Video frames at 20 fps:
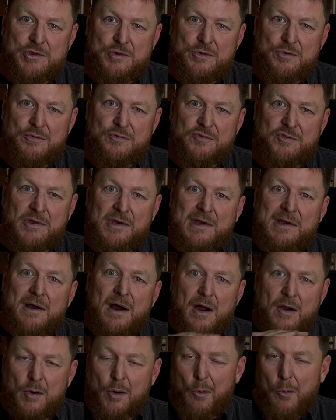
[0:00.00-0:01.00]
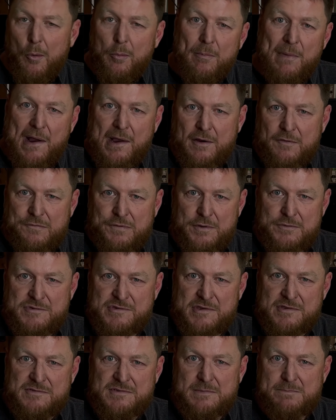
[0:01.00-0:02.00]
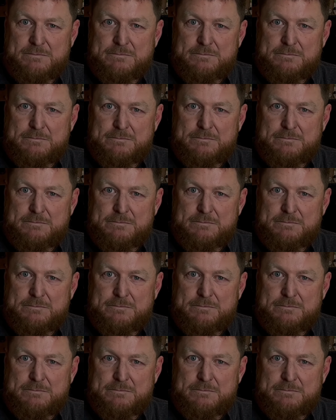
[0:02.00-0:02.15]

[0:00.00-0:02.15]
use our old microphone system.